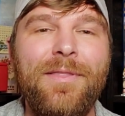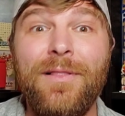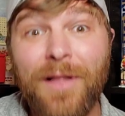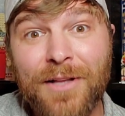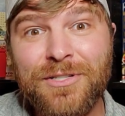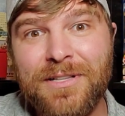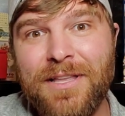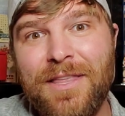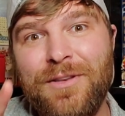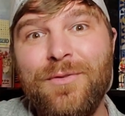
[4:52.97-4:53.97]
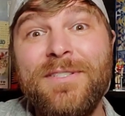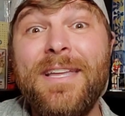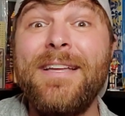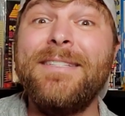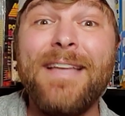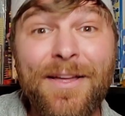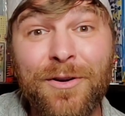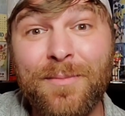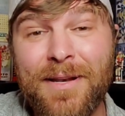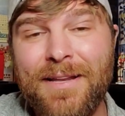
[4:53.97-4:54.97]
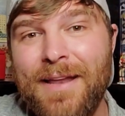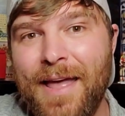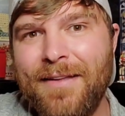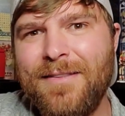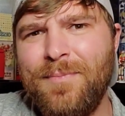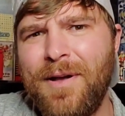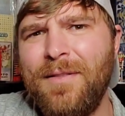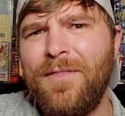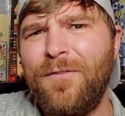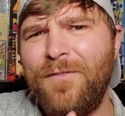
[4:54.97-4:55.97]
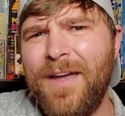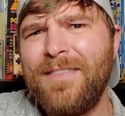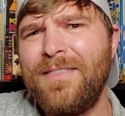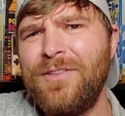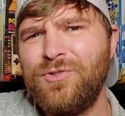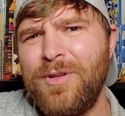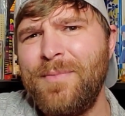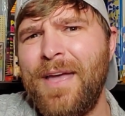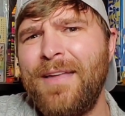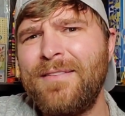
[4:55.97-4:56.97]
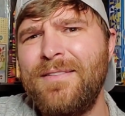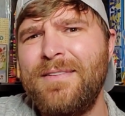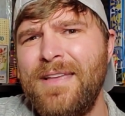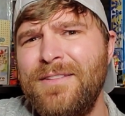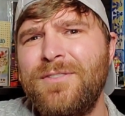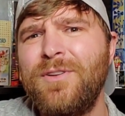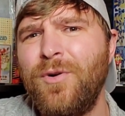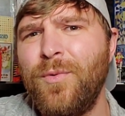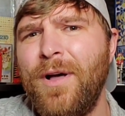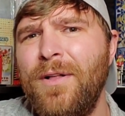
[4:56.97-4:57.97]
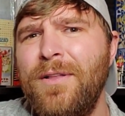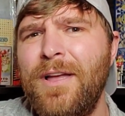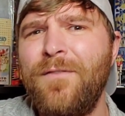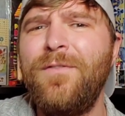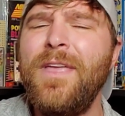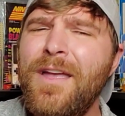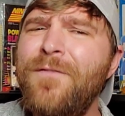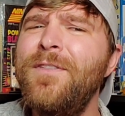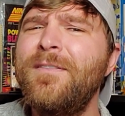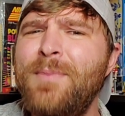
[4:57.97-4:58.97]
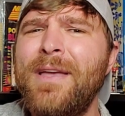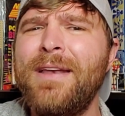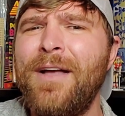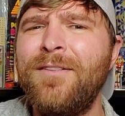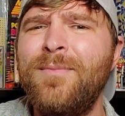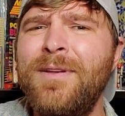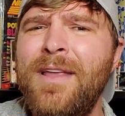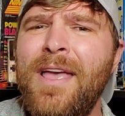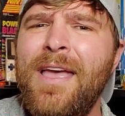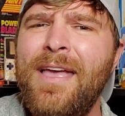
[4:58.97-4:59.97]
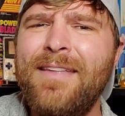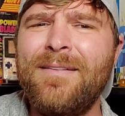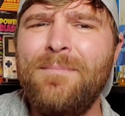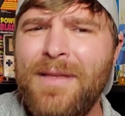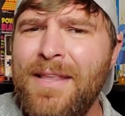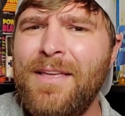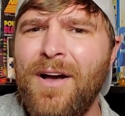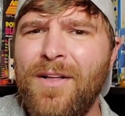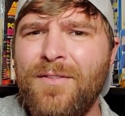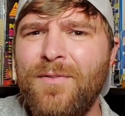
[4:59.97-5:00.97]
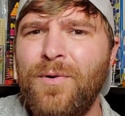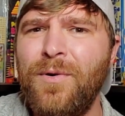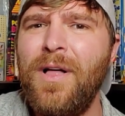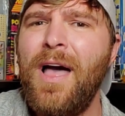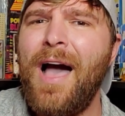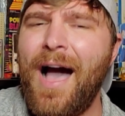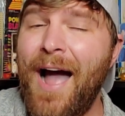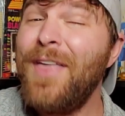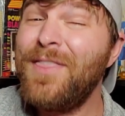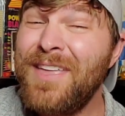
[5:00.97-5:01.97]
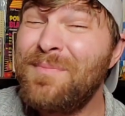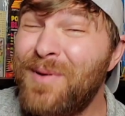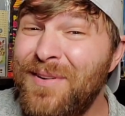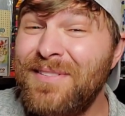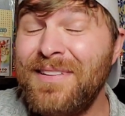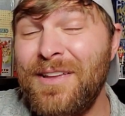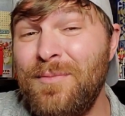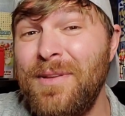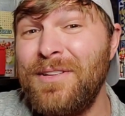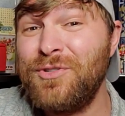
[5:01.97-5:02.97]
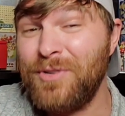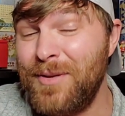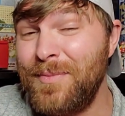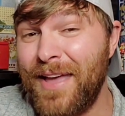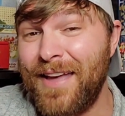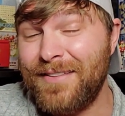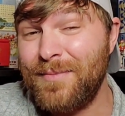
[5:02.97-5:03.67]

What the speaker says: that logically they'd do a Sega Saturn Mini next, but the fact that the Dreamcast did so well, if this big announcement is a mini console, I think personally it'd be a Dreamcast